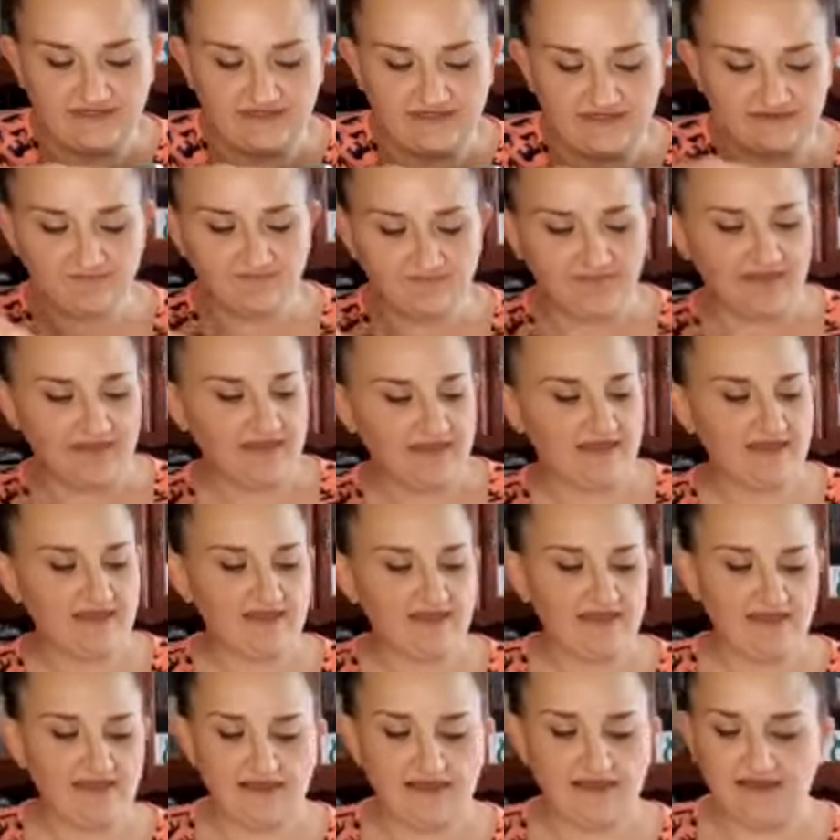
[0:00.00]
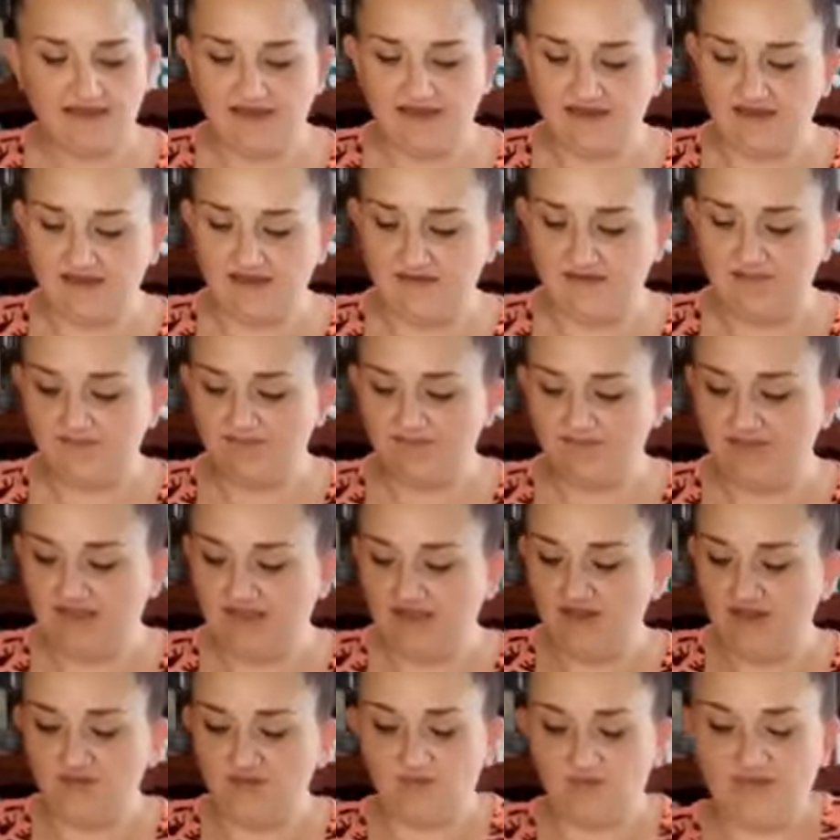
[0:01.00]
them.
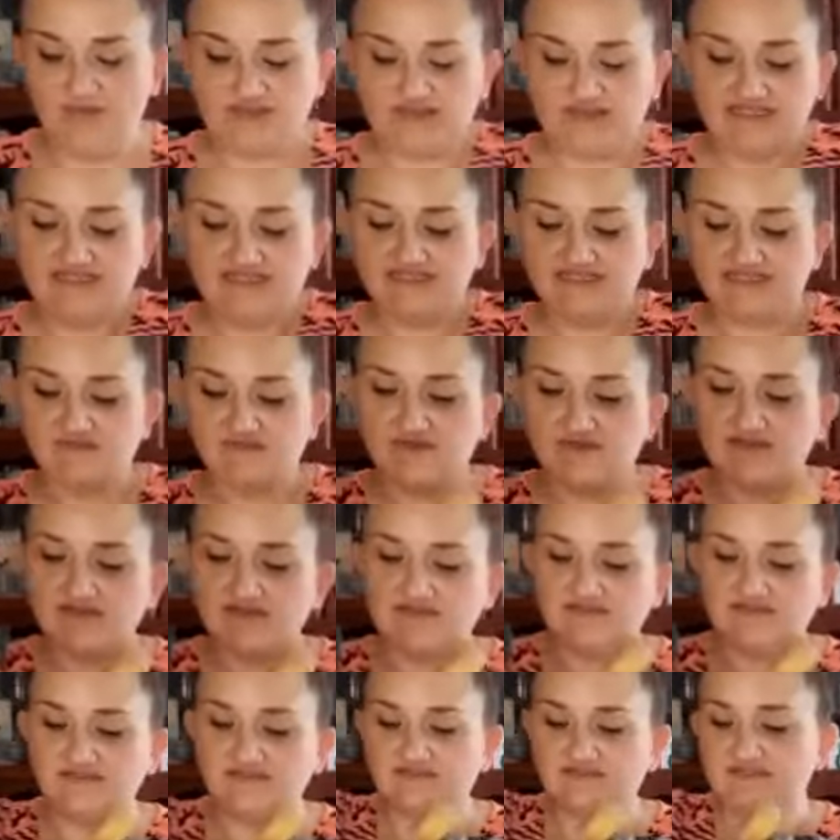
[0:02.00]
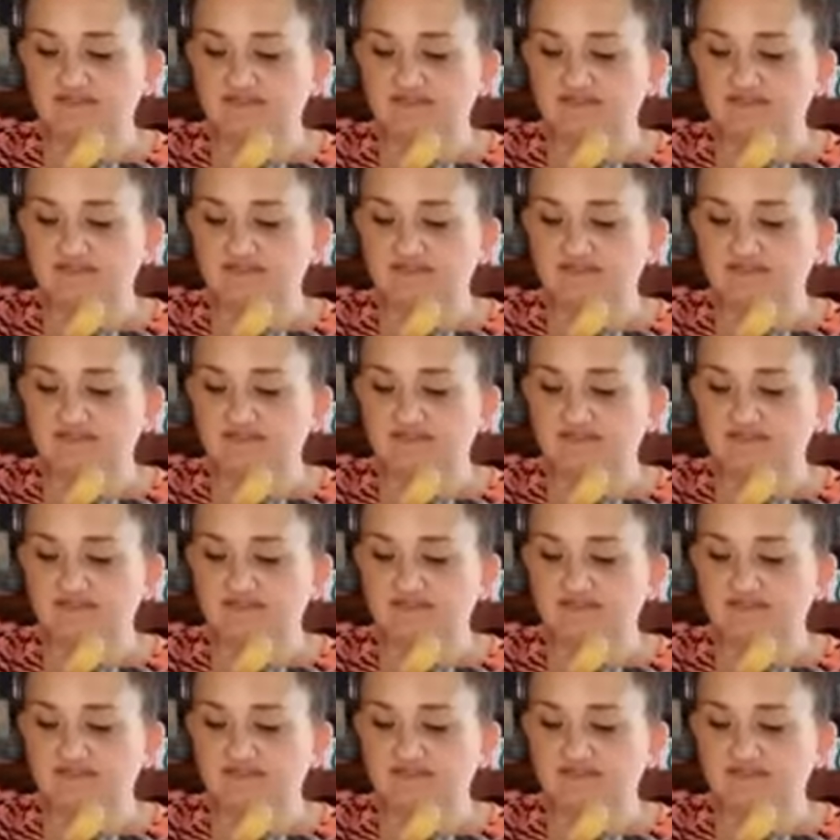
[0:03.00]
With these ones